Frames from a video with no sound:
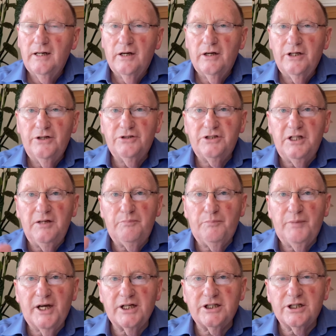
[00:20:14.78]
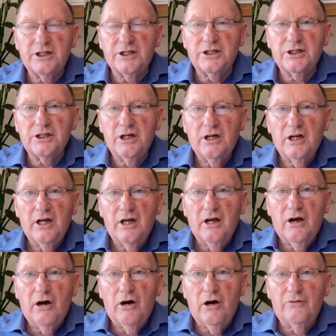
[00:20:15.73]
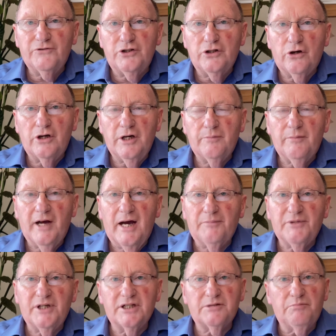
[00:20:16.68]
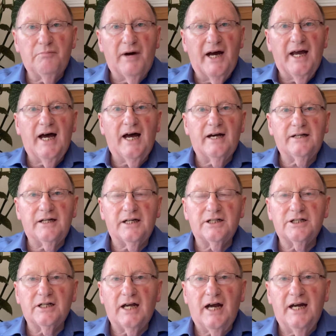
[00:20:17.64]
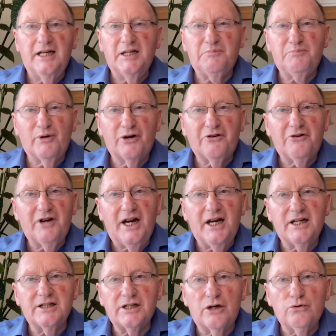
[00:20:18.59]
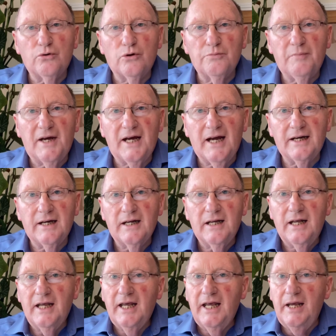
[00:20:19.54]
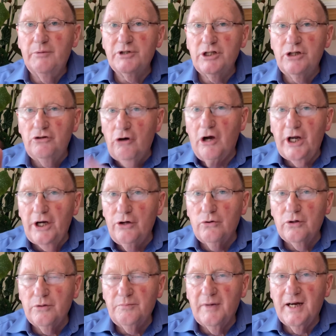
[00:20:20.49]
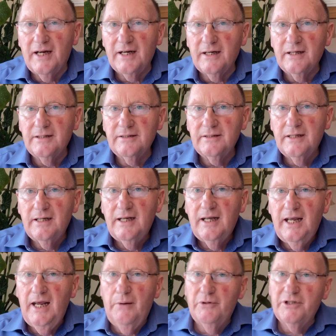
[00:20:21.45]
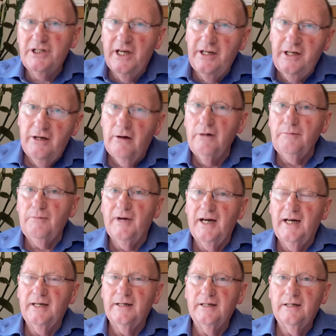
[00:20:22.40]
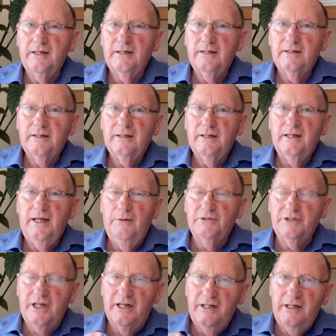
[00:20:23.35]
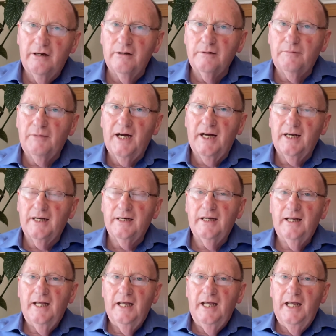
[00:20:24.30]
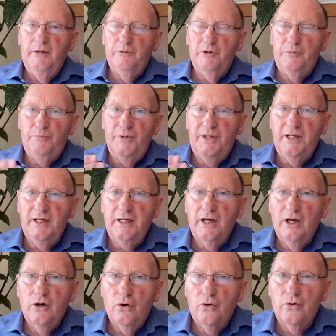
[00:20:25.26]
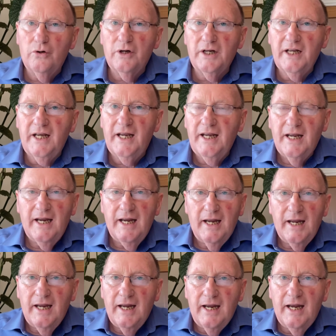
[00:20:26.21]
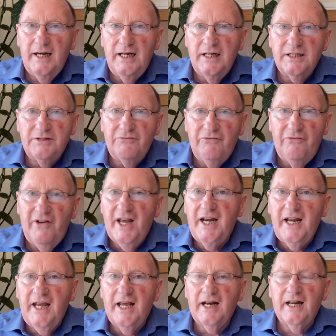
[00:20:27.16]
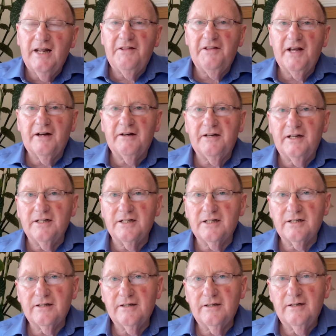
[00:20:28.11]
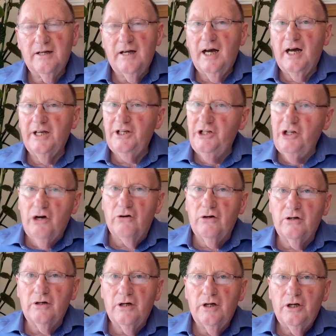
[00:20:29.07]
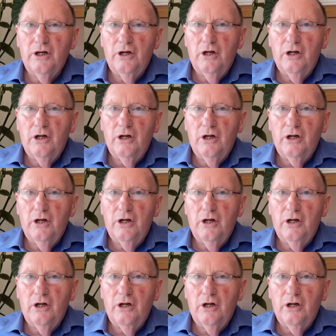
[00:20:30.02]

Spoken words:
You see pictures of John the Baptist by artists, and he's portrayed as an old man. He was not an old man. He was a young man. He was a young man. He would be only in his very early 30s, a young,